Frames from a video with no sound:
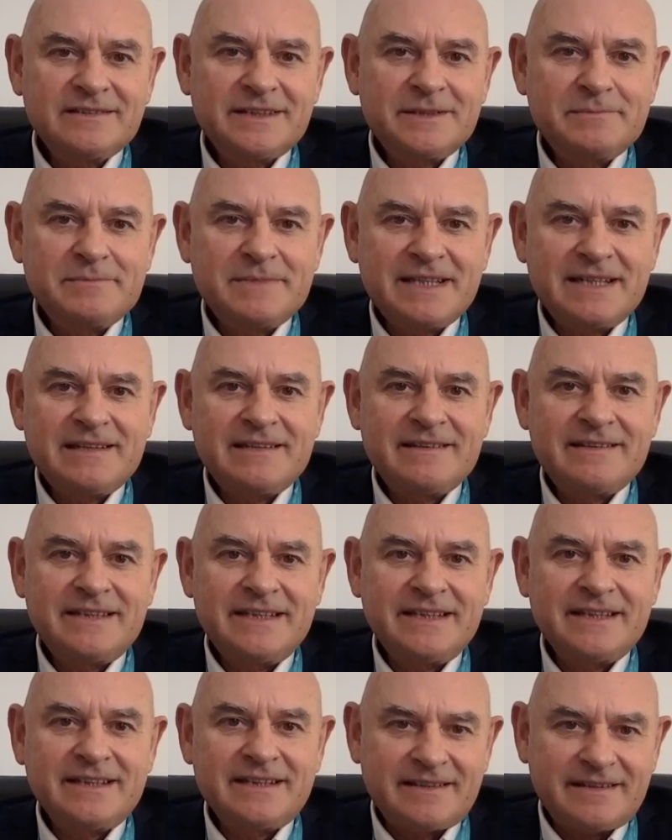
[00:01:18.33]
Jiménez
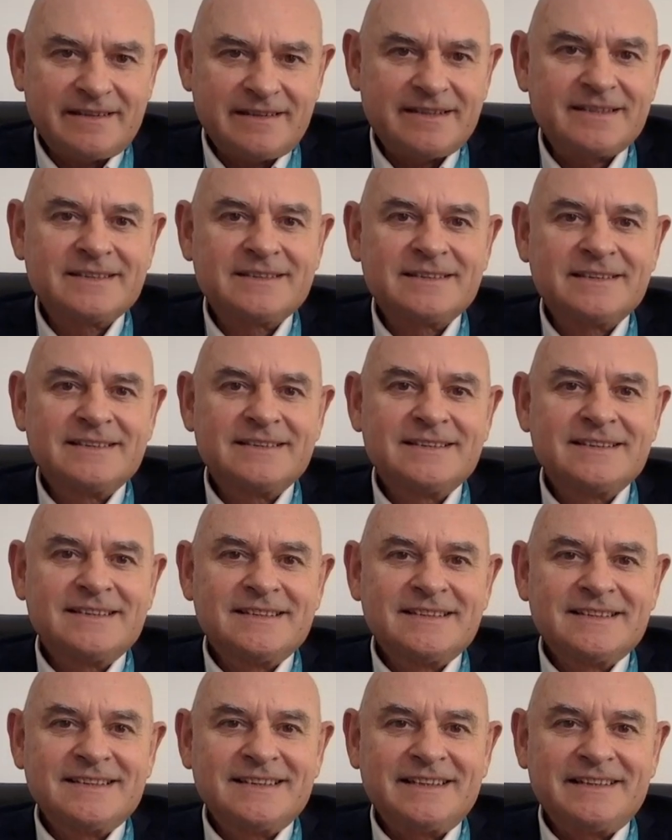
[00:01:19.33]
Díaz
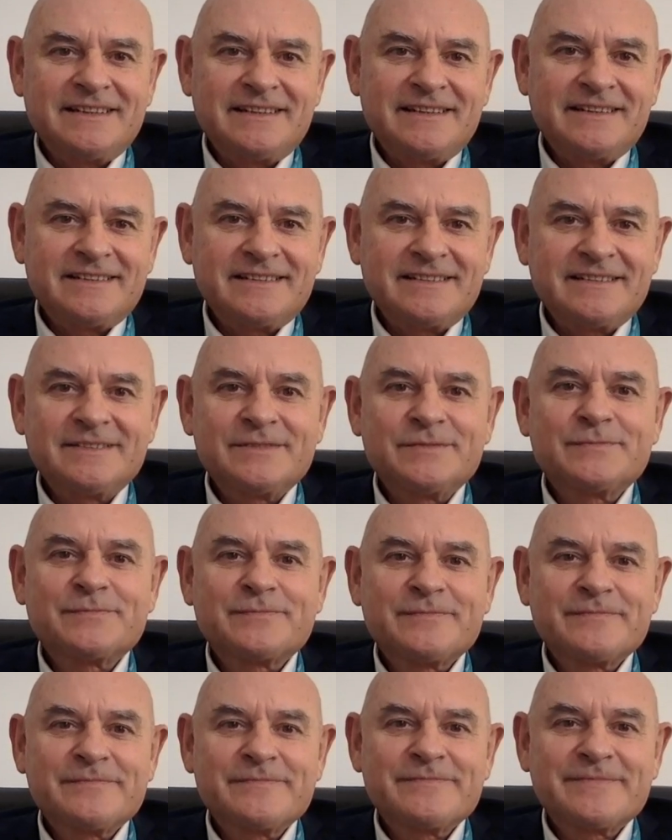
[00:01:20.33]
in the
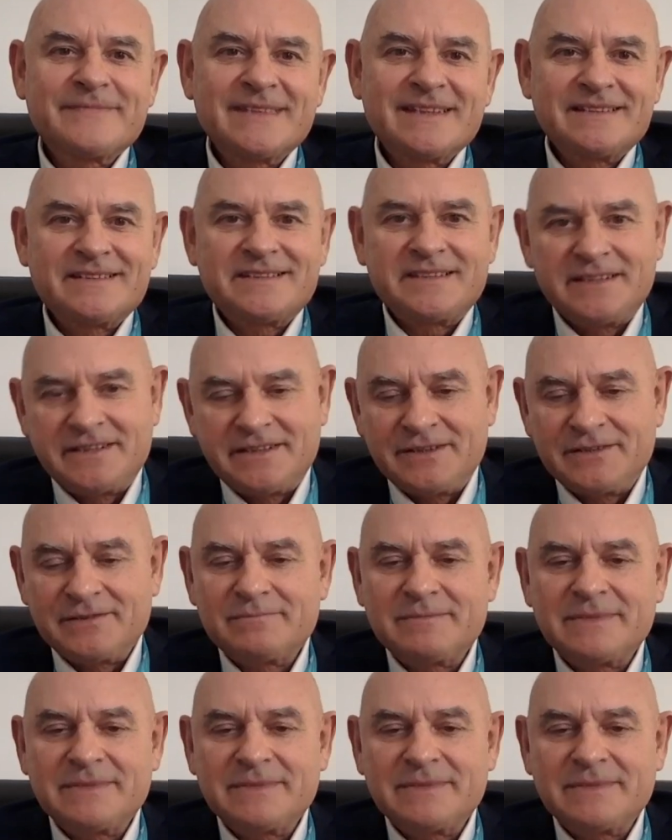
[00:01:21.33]
city of